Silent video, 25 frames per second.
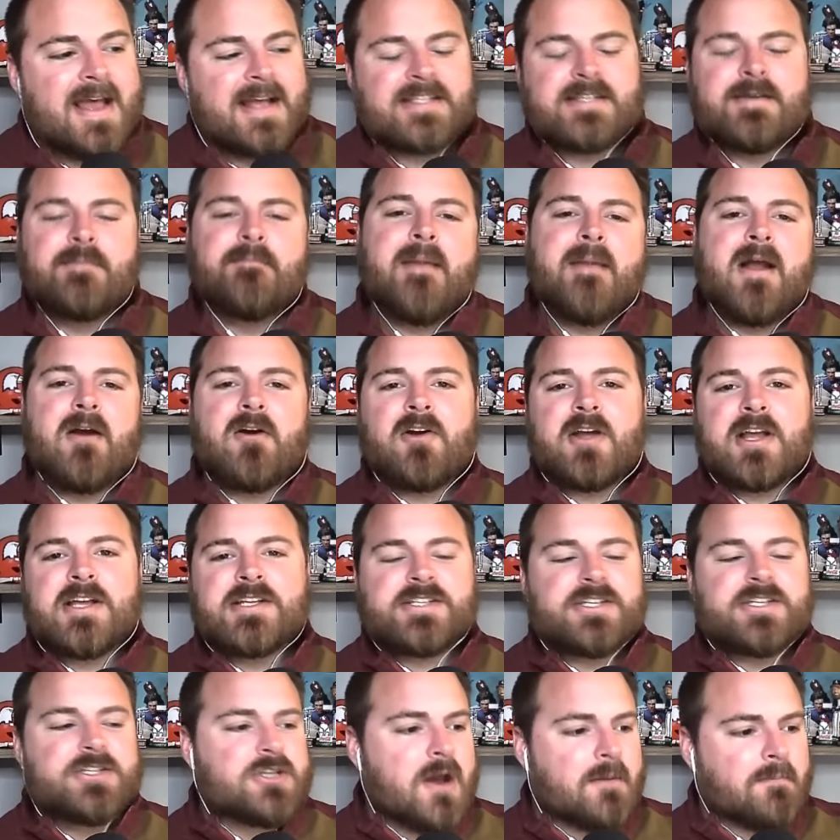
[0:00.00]
It's
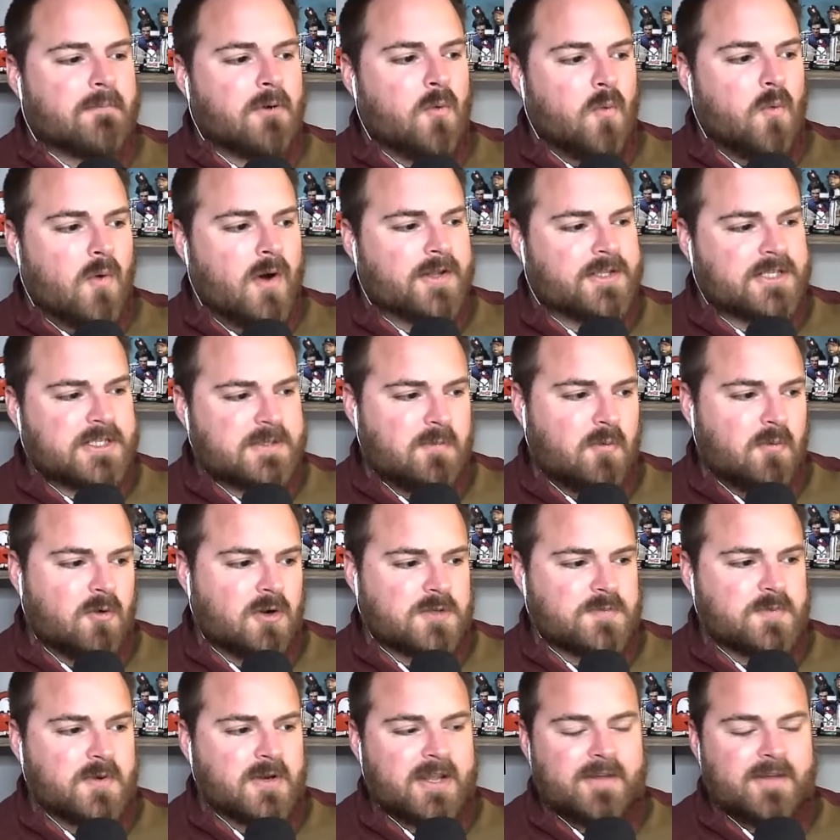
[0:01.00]
America's number one
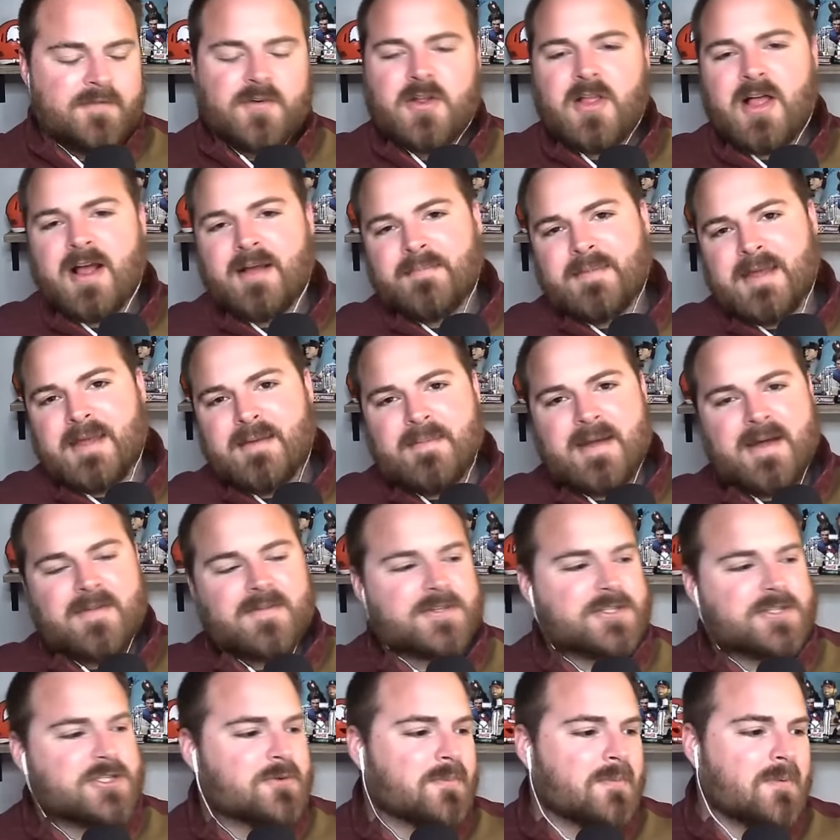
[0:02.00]
sports book. If you're like me, man,
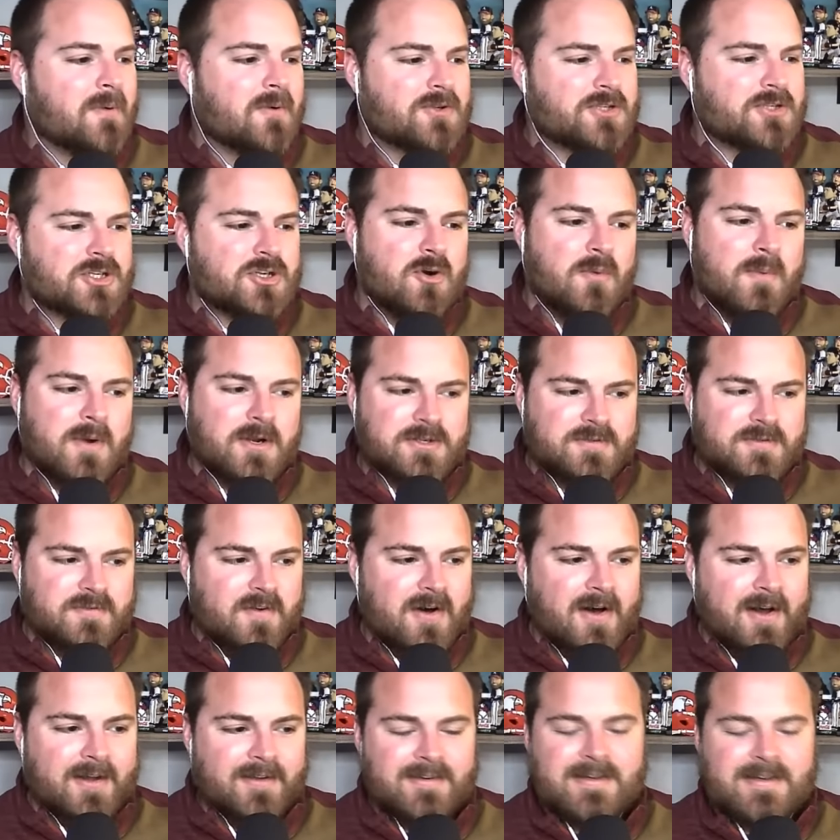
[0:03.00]
the Super Bowl is so much
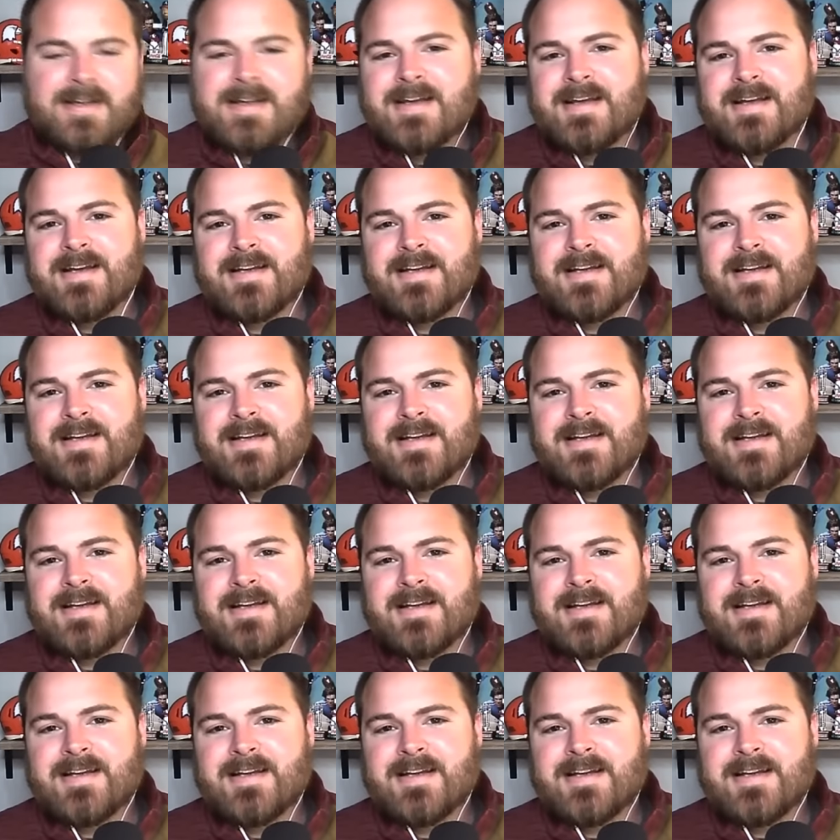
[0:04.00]
fun.